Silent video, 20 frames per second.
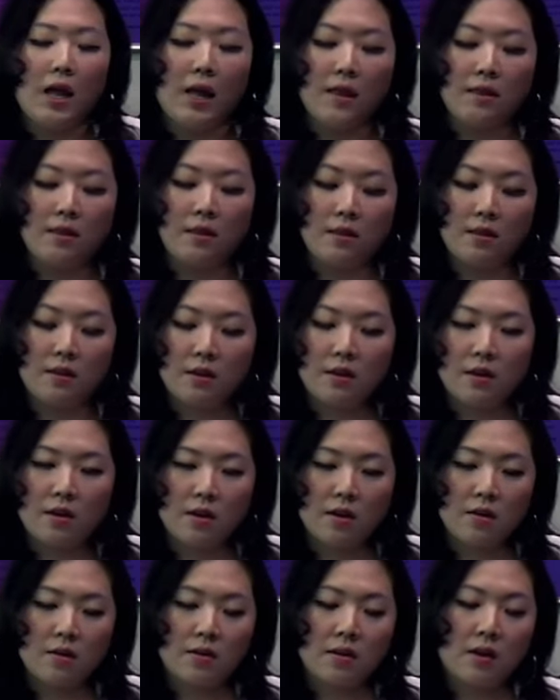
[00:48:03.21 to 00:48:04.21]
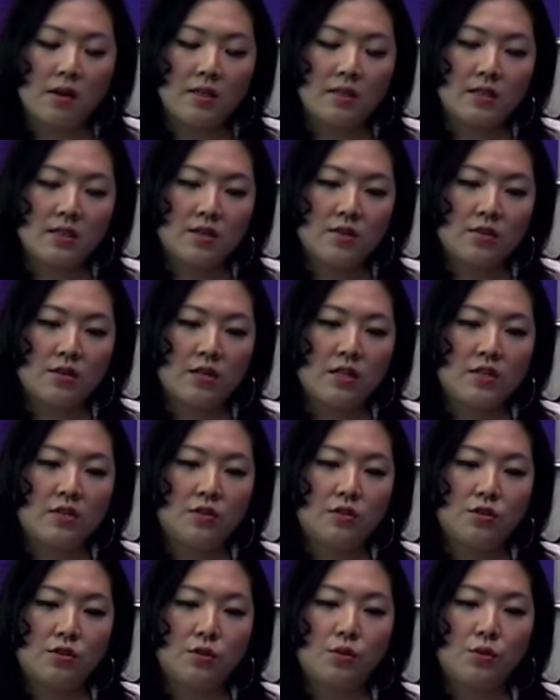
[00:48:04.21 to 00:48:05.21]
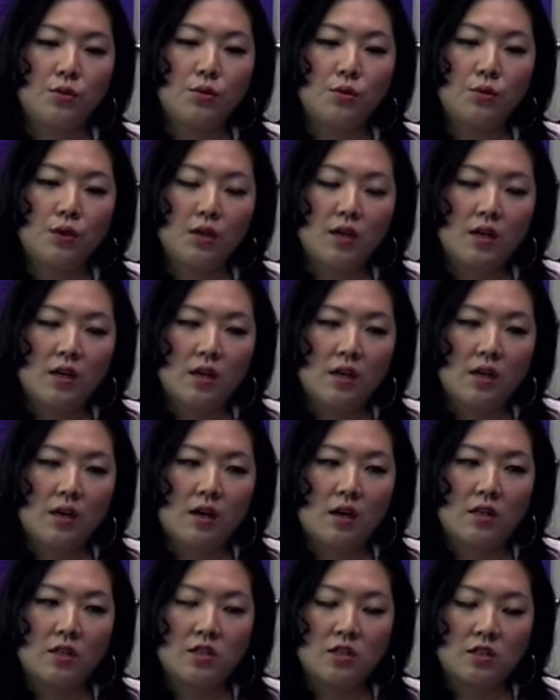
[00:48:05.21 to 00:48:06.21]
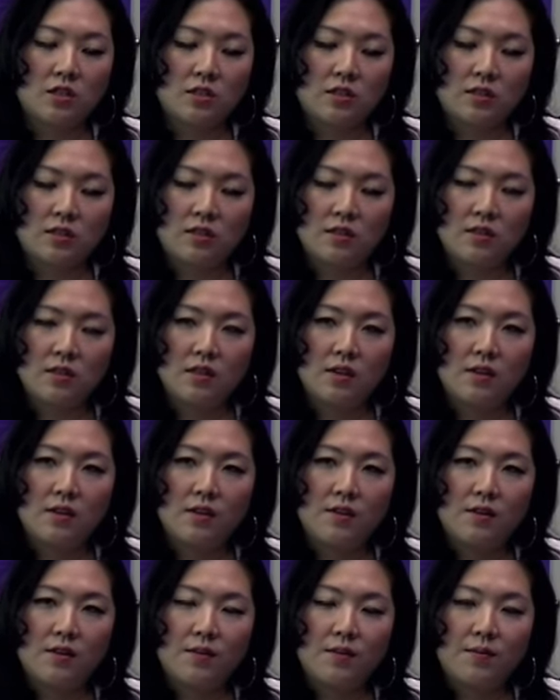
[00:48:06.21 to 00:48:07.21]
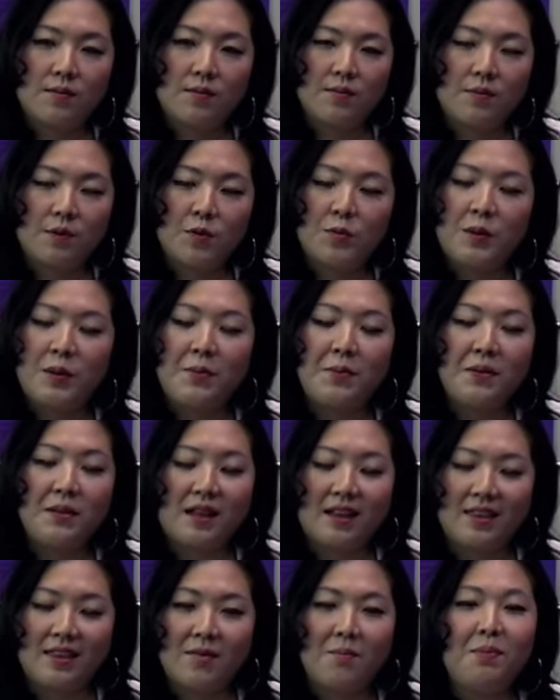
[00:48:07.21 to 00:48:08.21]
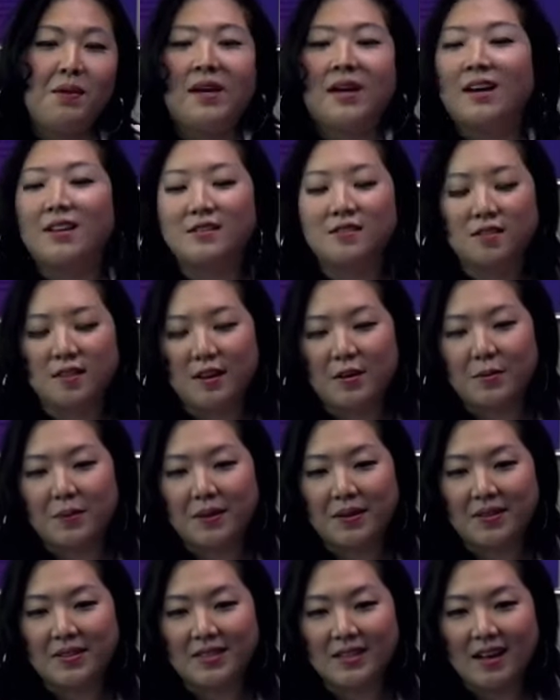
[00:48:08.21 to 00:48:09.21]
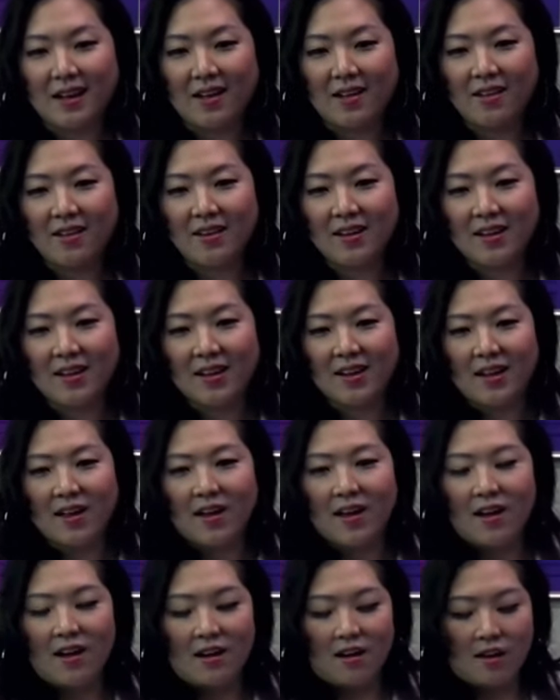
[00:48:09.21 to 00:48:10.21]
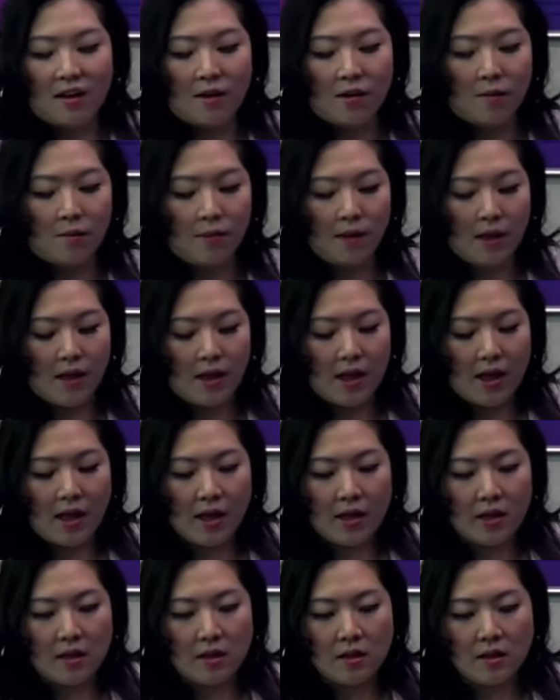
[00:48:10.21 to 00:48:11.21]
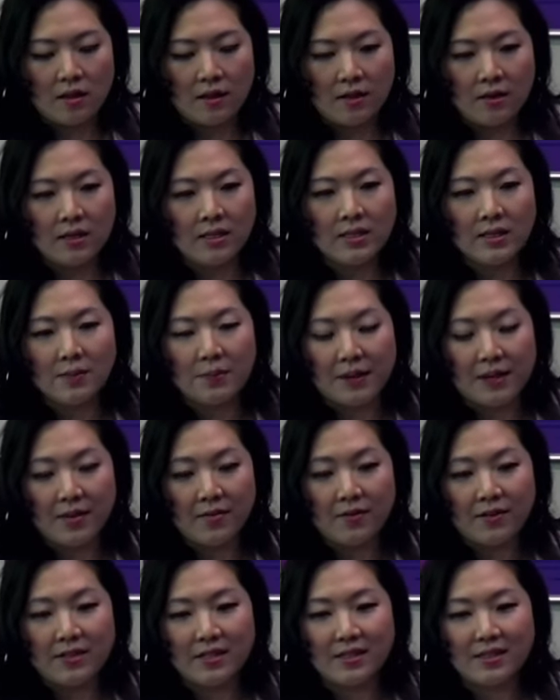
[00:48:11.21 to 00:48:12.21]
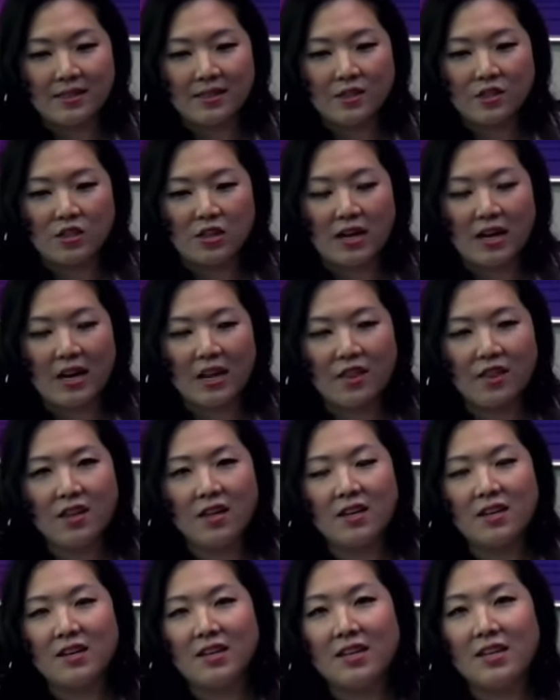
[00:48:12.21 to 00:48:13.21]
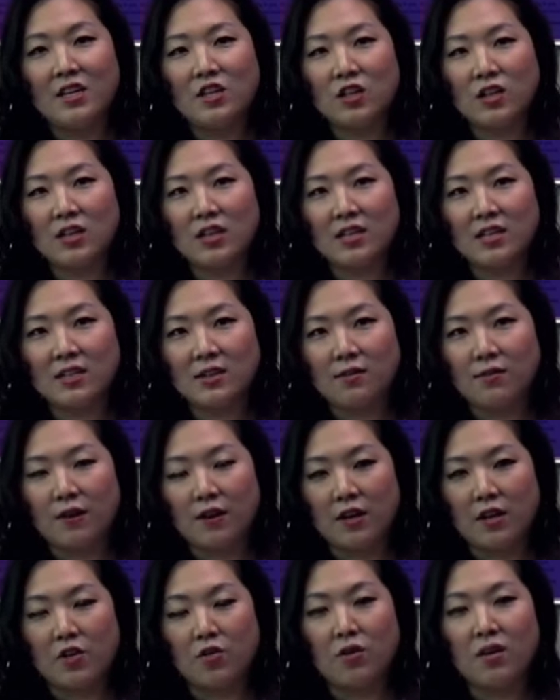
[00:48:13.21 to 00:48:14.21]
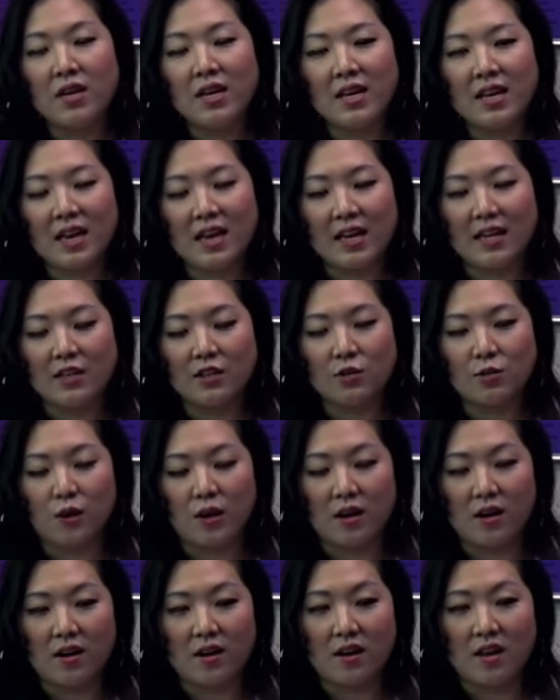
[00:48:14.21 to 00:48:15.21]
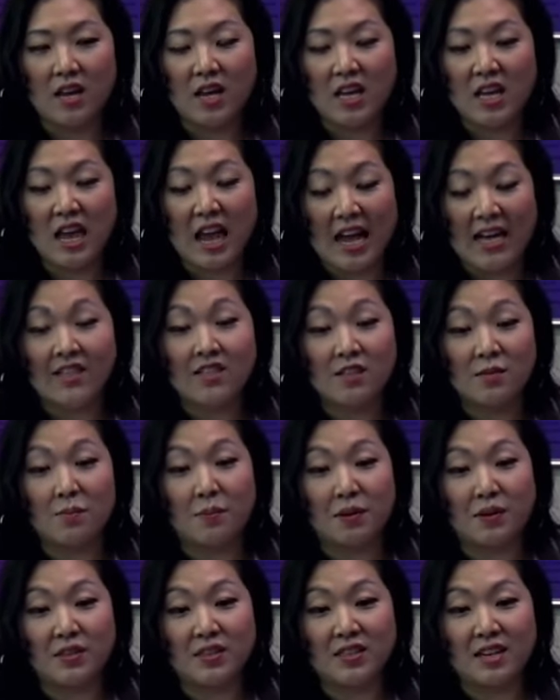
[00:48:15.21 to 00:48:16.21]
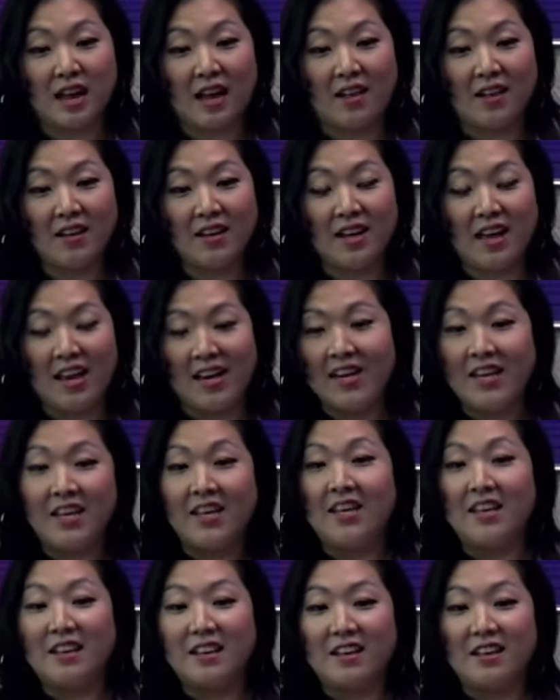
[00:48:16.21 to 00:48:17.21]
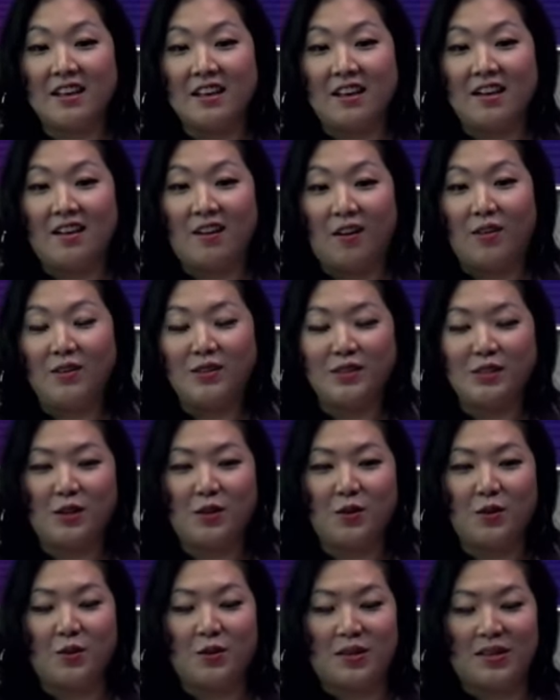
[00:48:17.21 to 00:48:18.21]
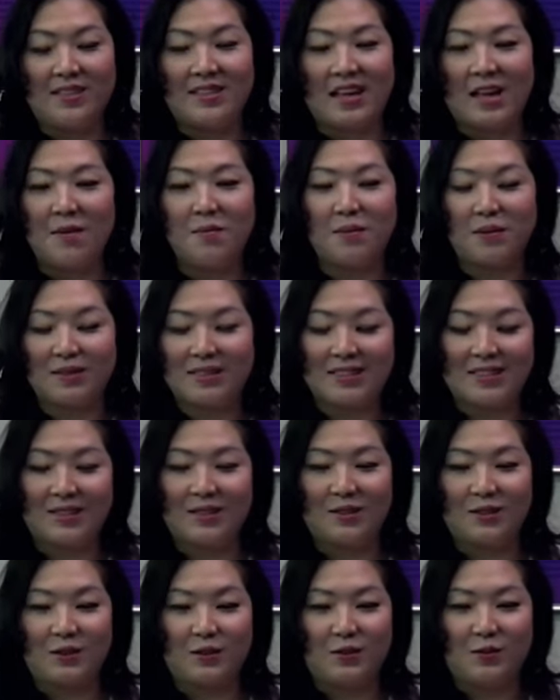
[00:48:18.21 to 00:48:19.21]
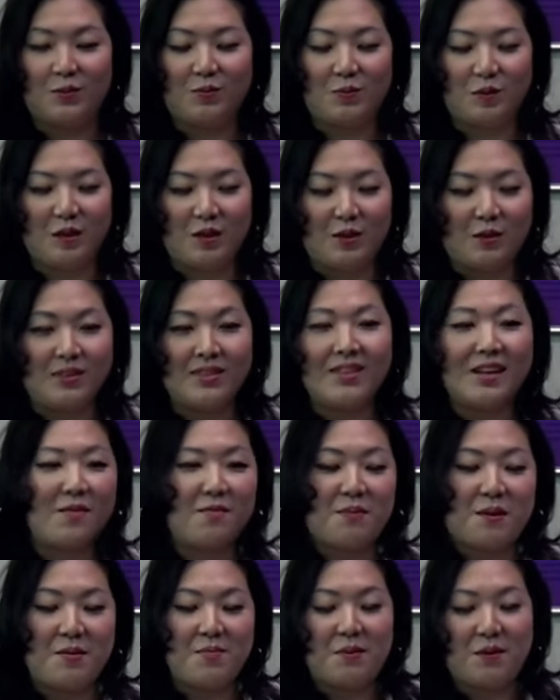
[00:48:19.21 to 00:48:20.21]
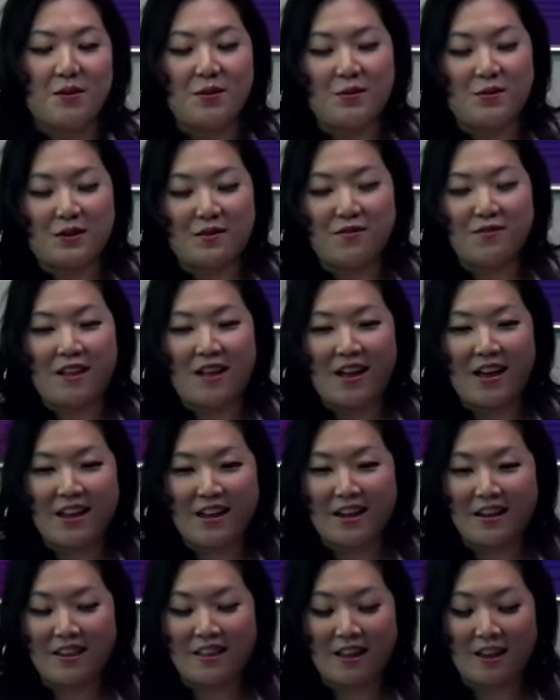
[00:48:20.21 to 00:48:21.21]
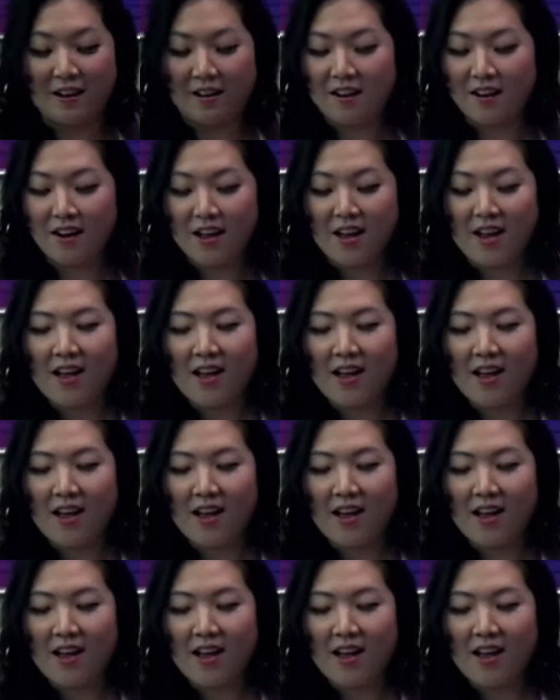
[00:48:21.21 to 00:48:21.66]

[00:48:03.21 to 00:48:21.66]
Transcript: And then there are content creators who are just who people like them because of their personality. Mm. Um, and there is a bit of a distinction. And I think Ninja is a very unique case where he has a personality and he also is able to, you know, snipe people who are flying out of the air.